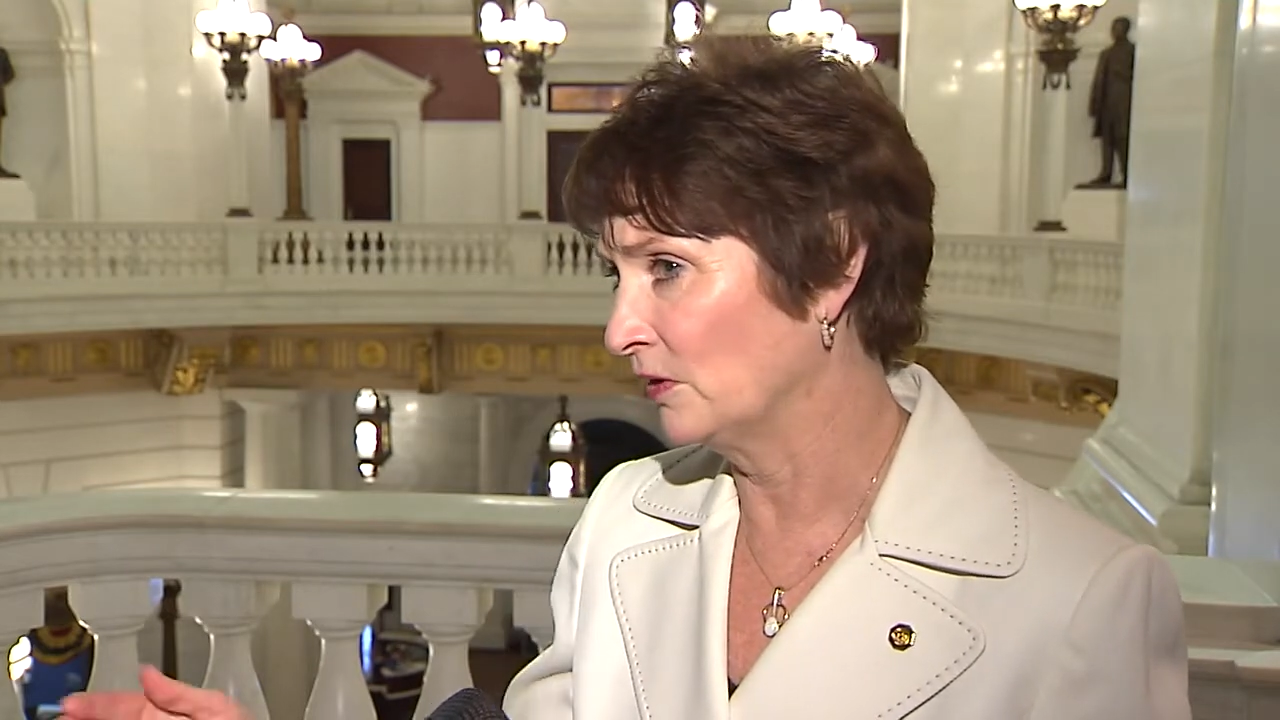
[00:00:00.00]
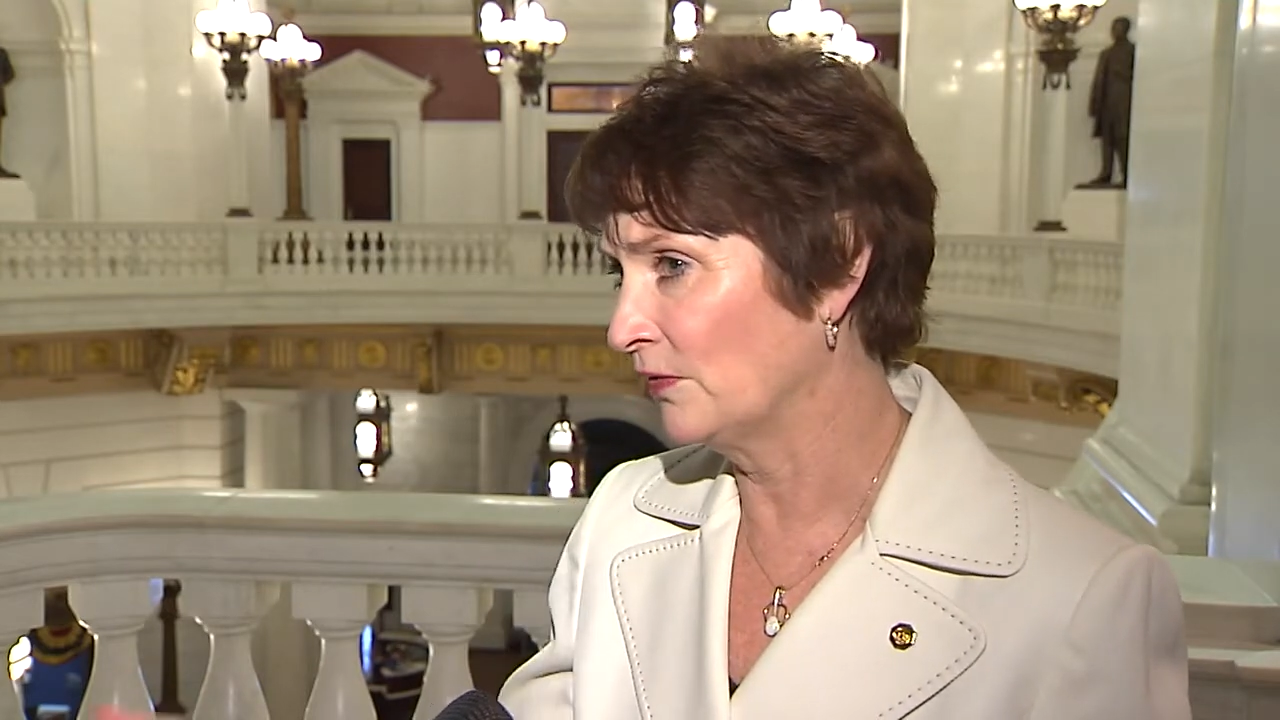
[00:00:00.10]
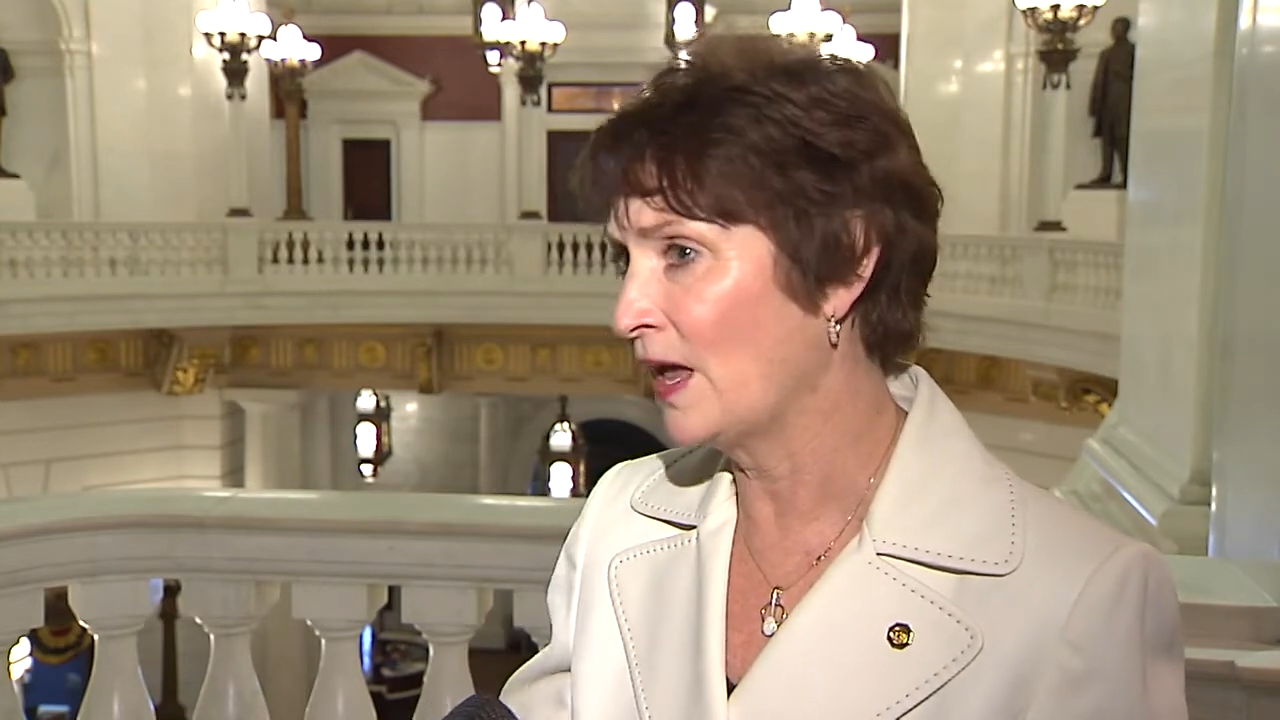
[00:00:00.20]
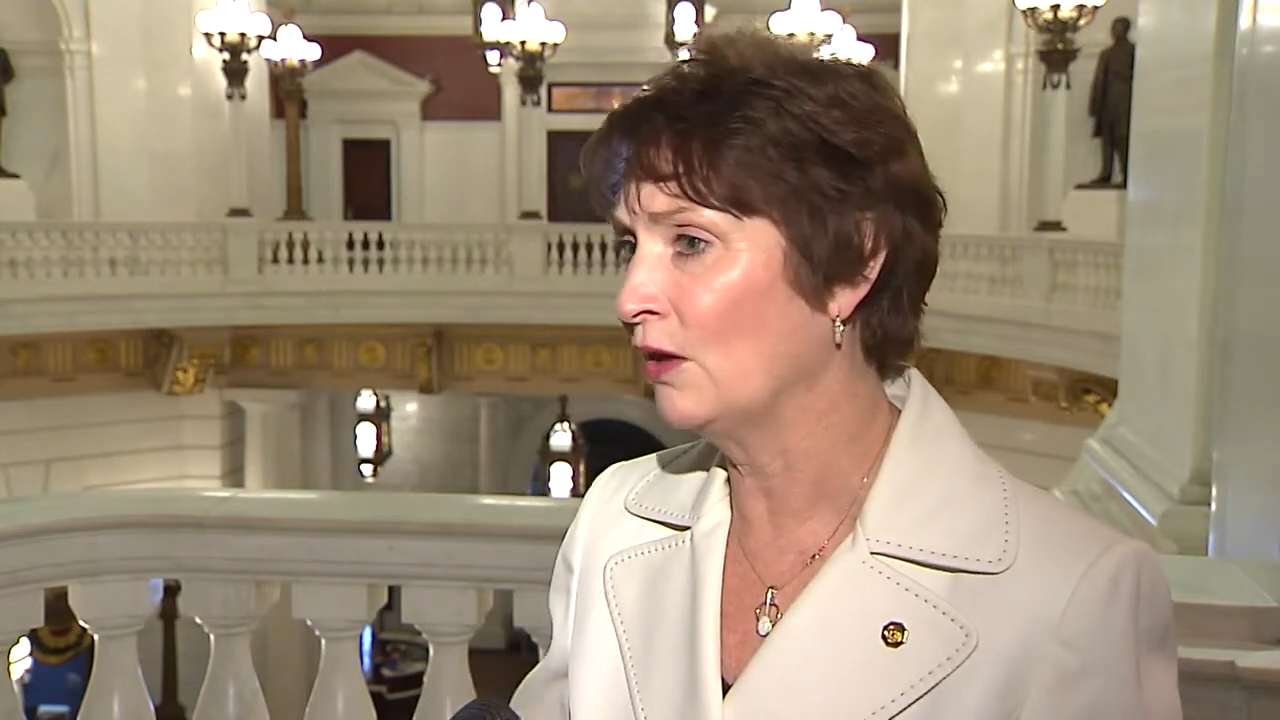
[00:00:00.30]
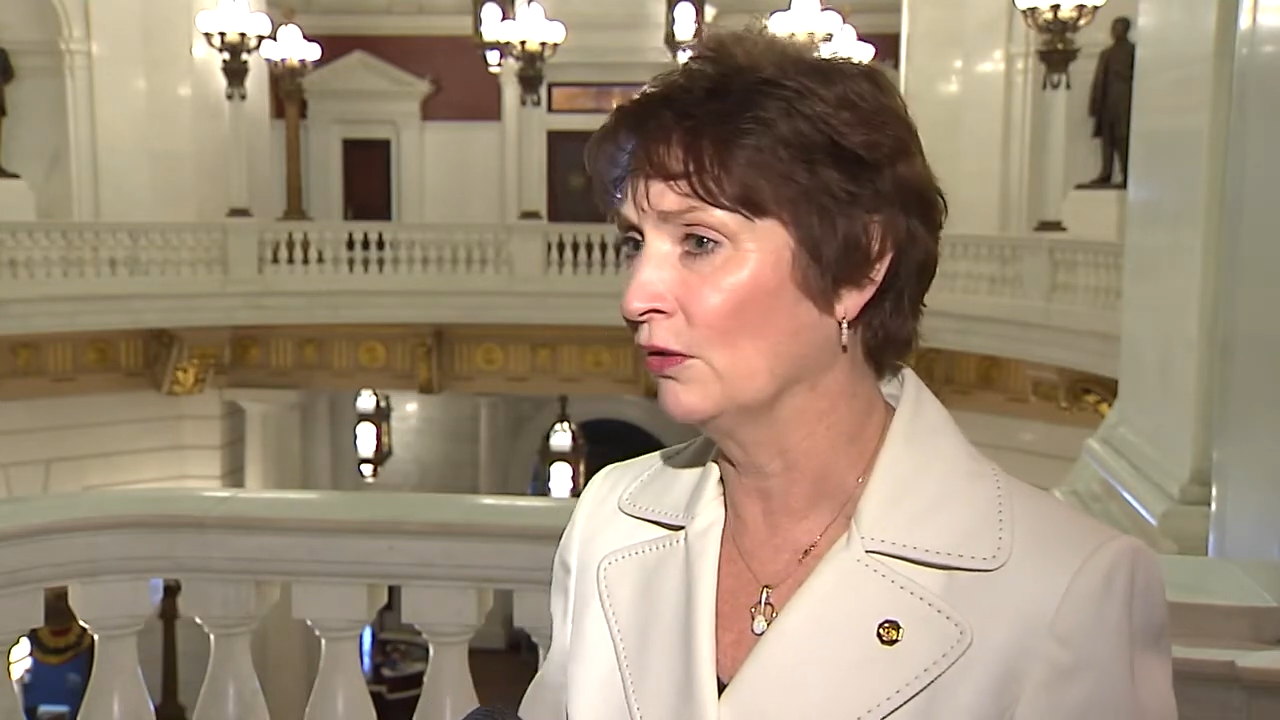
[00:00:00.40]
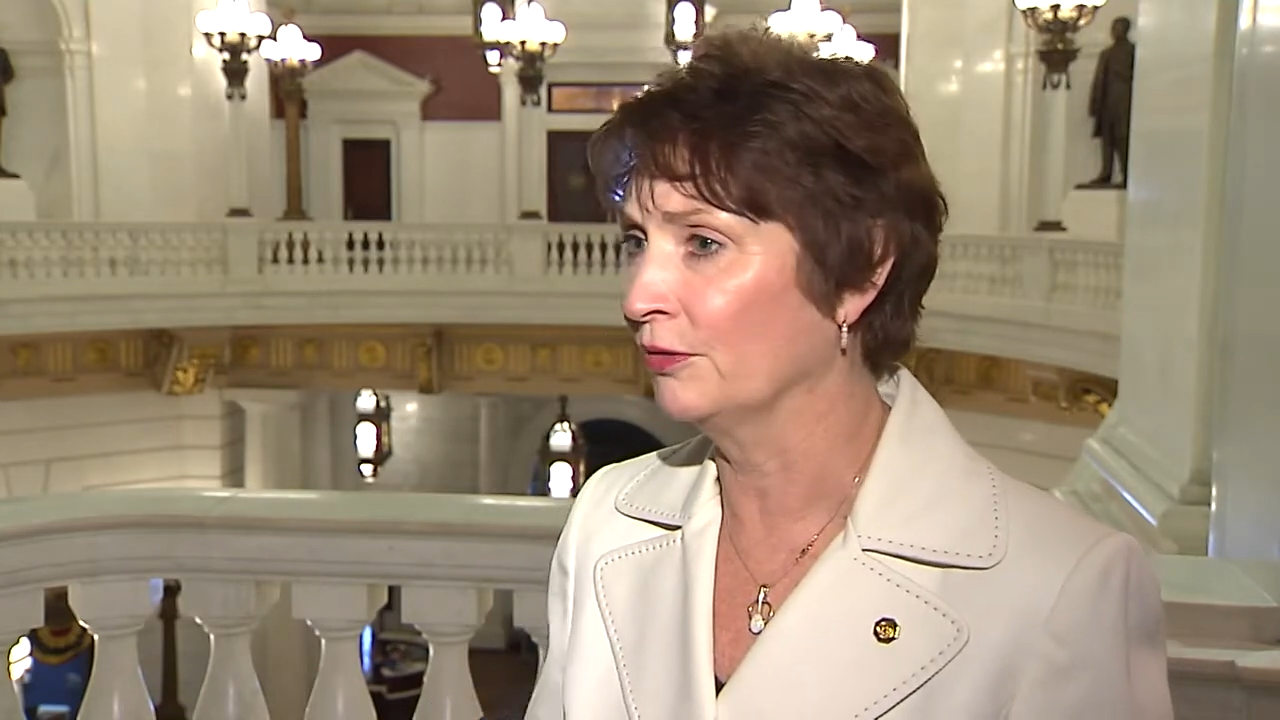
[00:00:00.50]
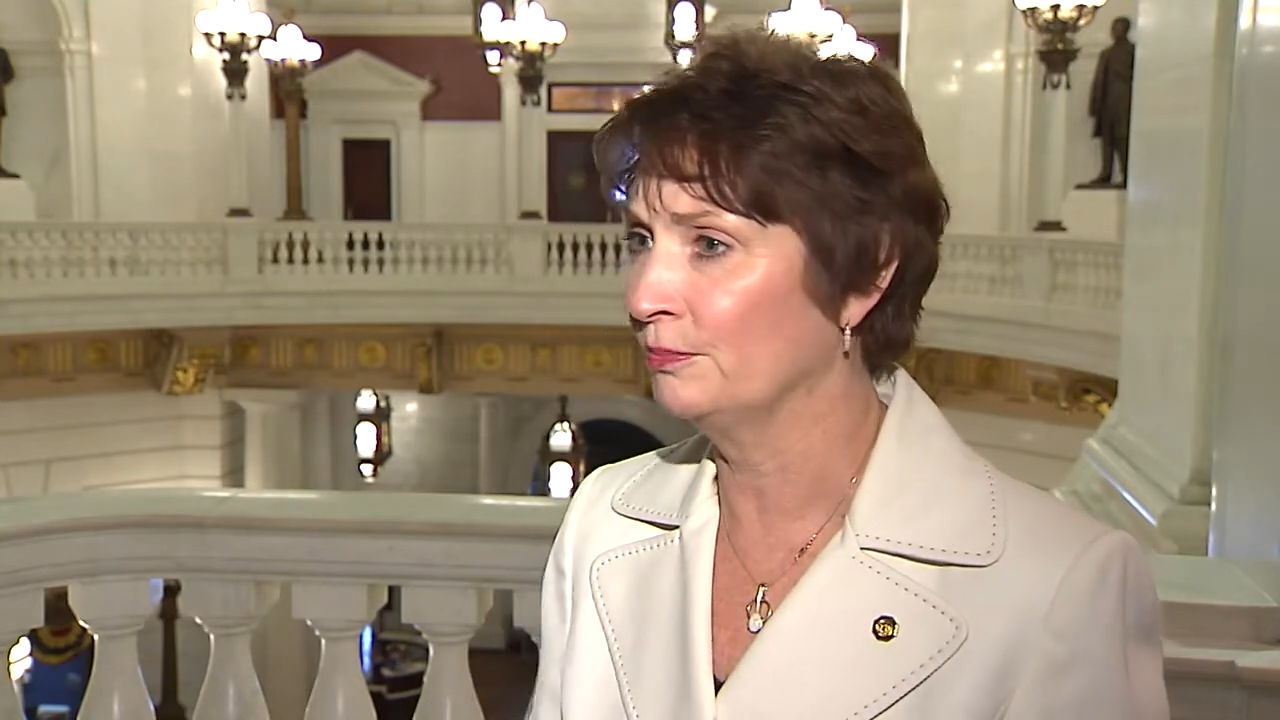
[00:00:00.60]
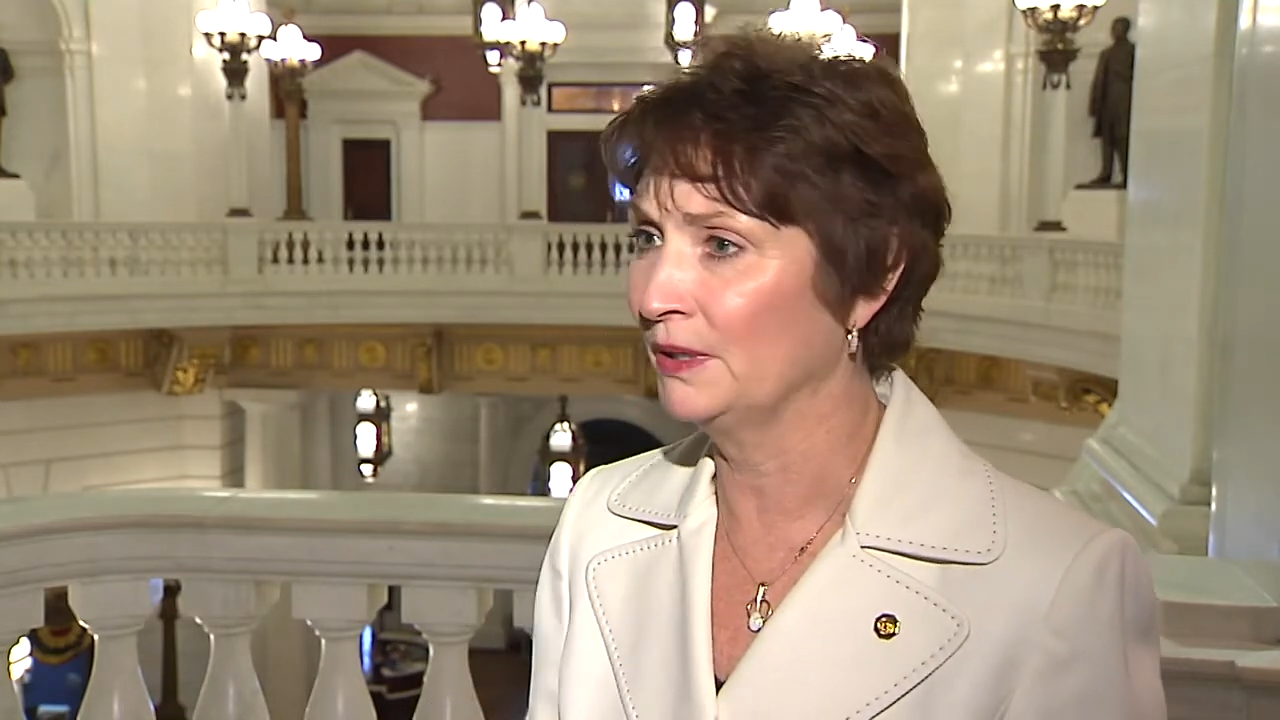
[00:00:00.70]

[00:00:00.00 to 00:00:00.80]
of Health,